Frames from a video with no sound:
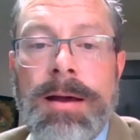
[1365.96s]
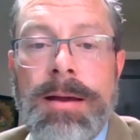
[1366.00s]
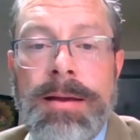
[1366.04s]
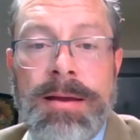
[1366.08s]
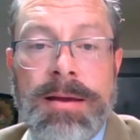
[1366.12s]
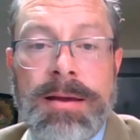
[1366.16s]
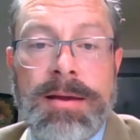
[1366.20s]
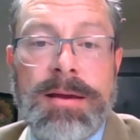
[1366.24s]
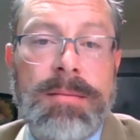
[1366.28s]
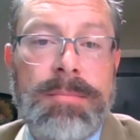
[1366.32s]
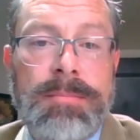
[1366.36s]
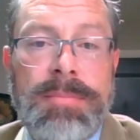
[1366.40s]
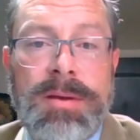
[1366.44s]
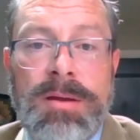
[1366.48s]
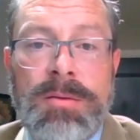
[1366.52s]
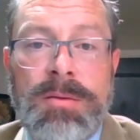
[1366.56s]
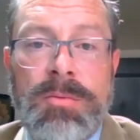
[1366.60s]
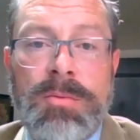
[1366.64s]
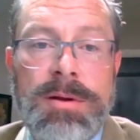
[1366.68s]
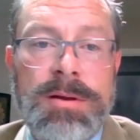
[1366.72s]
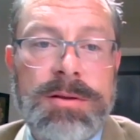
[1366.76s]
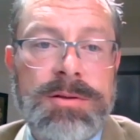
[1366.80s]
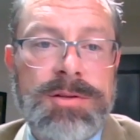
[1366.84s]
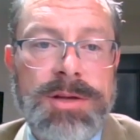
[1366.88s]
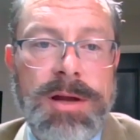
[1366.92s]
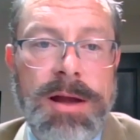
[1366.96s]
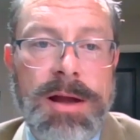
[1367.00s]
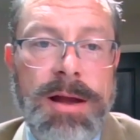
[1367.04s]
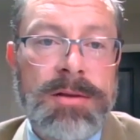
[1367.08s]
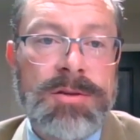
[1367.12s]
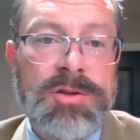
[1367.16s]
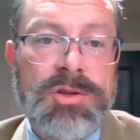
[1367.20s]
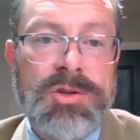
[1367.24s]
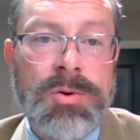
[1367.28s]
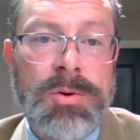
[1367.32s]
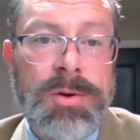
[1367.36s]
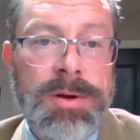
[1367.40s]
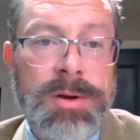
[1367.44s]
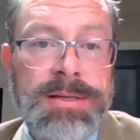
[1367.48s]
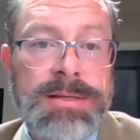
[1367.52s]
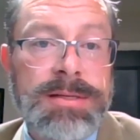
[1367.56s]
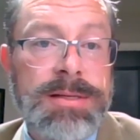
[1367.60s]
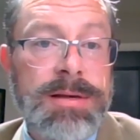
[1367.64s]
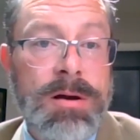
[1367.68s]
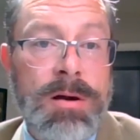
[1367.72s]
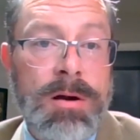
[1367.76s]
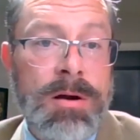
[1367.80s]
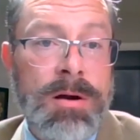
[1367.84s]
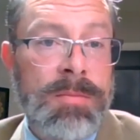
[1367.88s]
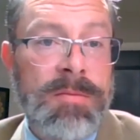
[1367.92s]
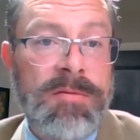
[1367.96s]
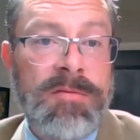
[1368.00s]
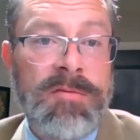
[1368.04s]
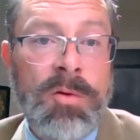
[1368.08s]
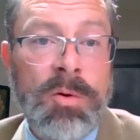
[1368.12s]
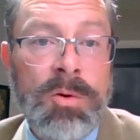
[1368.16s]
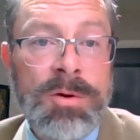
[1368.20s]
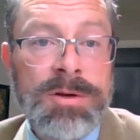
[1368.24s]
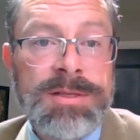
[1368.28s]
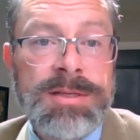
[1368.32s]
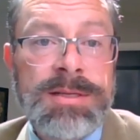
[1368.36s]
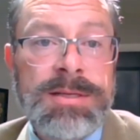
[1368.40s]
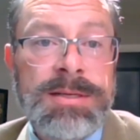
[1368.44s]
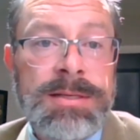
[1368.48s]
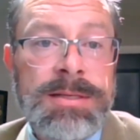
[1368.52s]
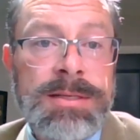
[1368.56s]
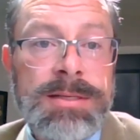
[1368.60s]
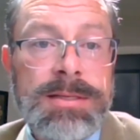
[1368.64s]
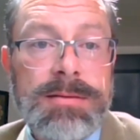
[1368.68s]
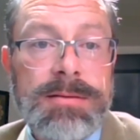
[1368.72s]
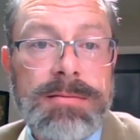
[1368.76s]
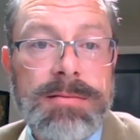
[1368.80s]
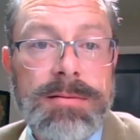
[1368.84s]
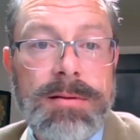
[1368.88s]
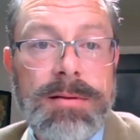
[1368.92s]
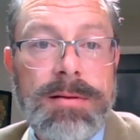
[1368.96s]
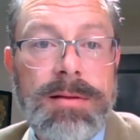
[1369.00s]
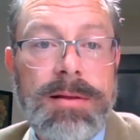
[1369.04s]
It can be when a child joins the armed forces,